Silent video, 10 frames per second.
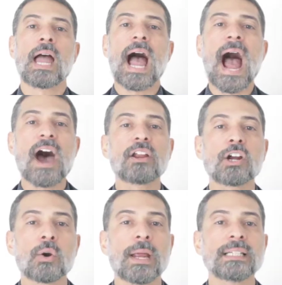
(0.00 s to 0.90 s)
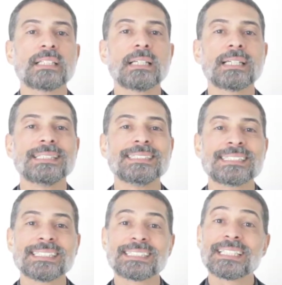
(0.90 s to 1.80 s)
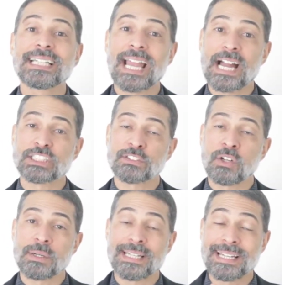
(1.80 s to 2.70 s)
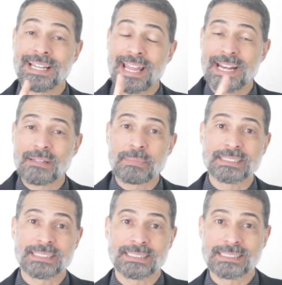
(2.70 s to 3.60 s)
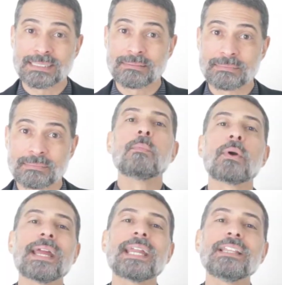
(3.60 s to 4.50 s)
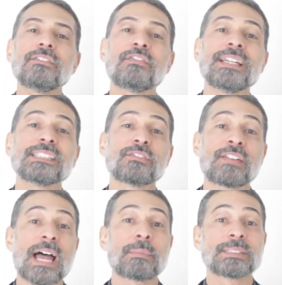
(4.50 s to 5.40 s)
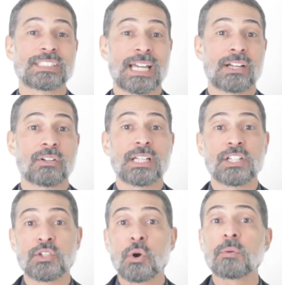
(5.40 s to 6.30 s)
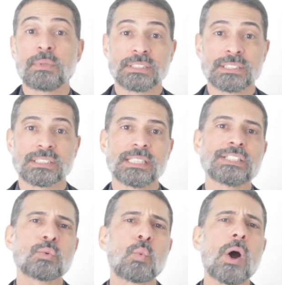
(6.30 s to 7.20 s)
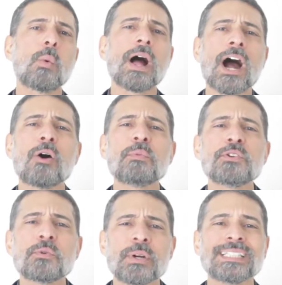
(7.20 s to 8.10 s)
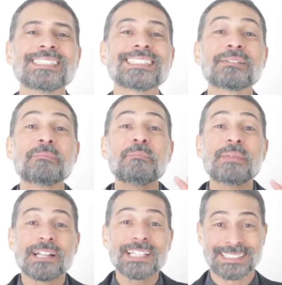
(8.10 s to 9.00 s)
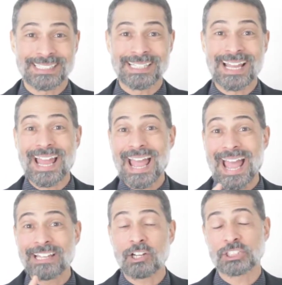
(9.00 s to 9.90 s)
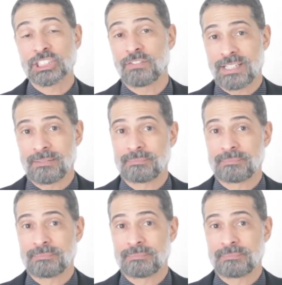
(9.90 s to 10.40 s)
how to create consistent cash flow in any business. Breaking the feast-famine cycle in your business is what will help you reach stability and longevity.